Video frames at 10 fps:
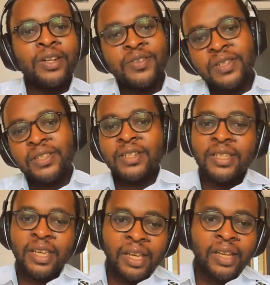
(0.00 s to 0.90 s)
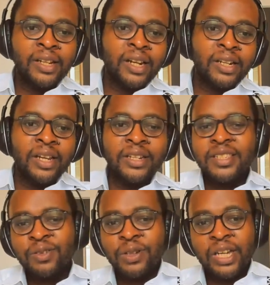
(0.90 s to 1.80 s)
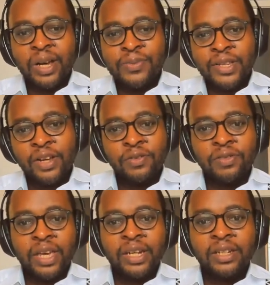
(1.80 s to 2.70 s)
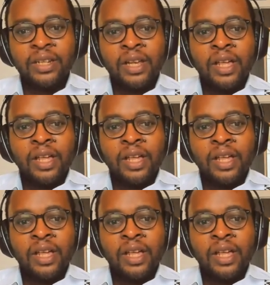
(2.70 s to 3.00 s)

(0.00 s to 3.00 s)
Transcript: interest and skill and see what comes out of that.